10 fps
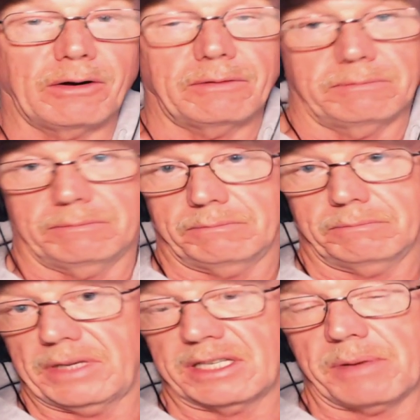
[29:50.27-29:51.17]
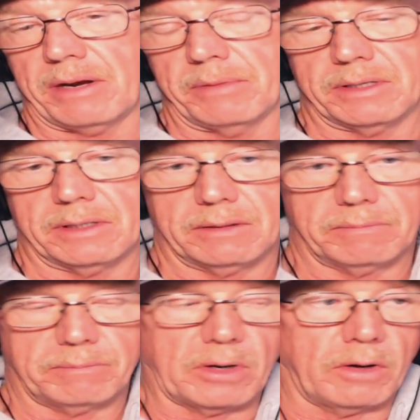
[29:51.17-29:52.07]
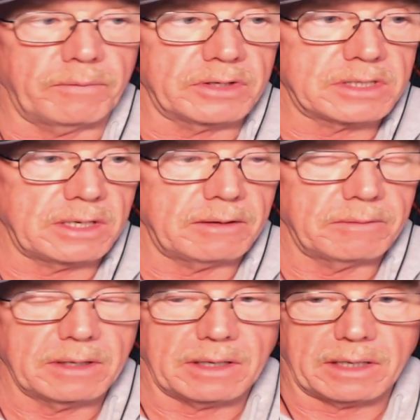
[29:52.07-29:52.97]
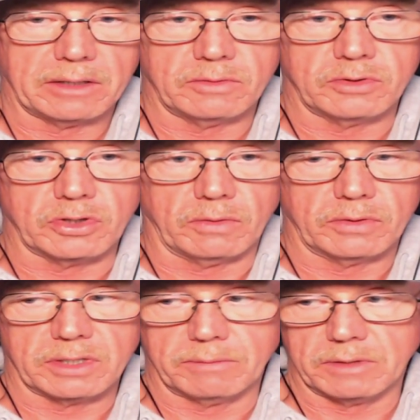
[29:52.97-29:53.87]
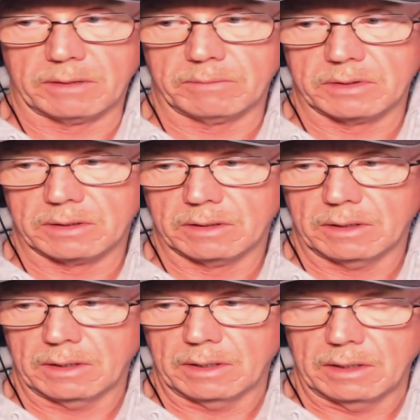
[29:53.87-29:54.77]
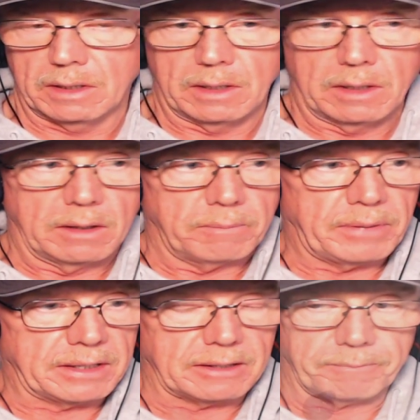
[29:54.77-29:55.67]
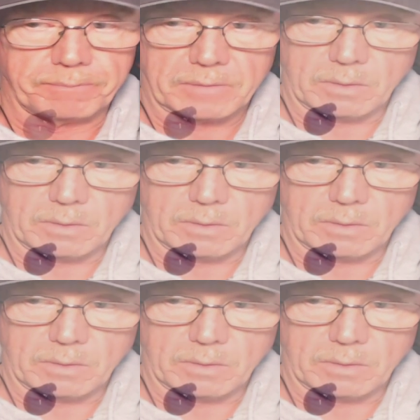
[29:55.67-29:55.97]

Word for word: or experiment, obviously. I do joke sometimes. But